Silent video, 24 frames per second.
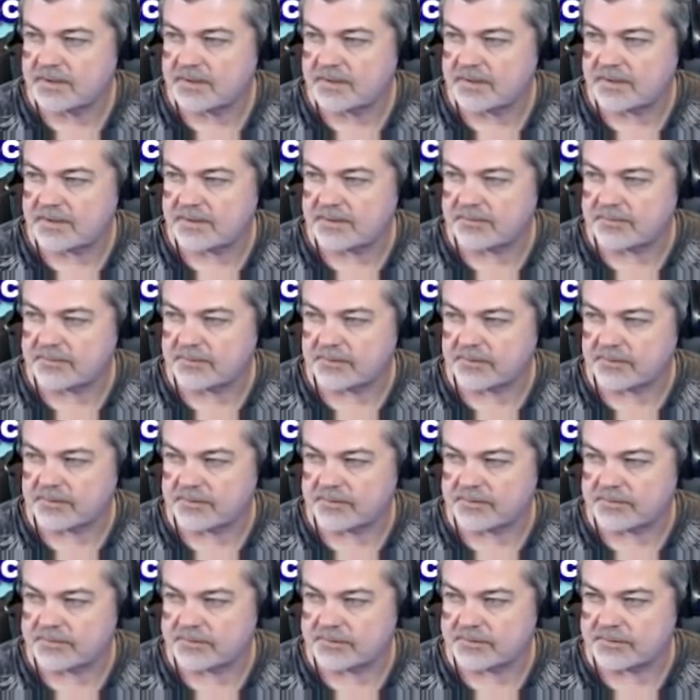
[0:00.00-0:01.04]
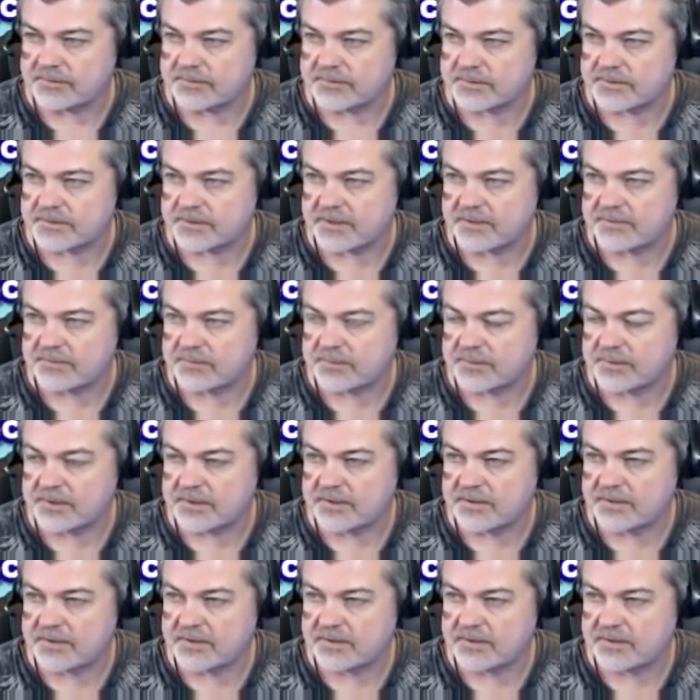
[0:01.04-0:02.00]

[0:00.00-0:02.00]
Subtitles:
and we'll go to software,